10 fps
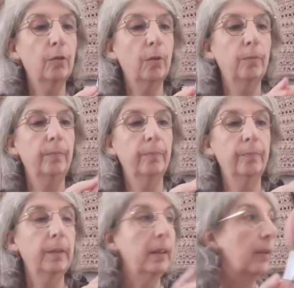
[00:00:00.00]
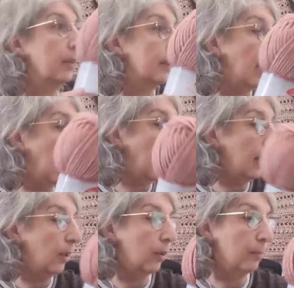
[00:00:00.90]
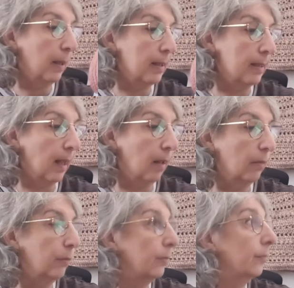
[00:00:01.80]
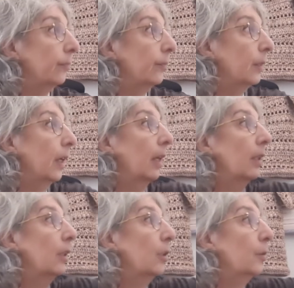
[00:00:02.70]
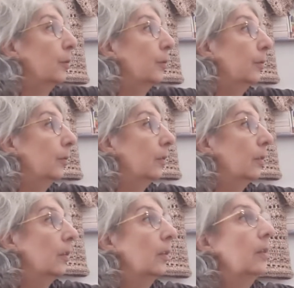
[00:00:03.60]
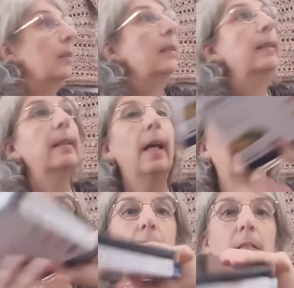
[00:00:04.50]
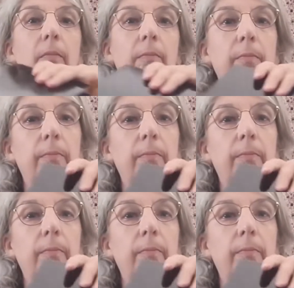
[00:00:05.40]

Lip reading: true, because I got myself a new scale.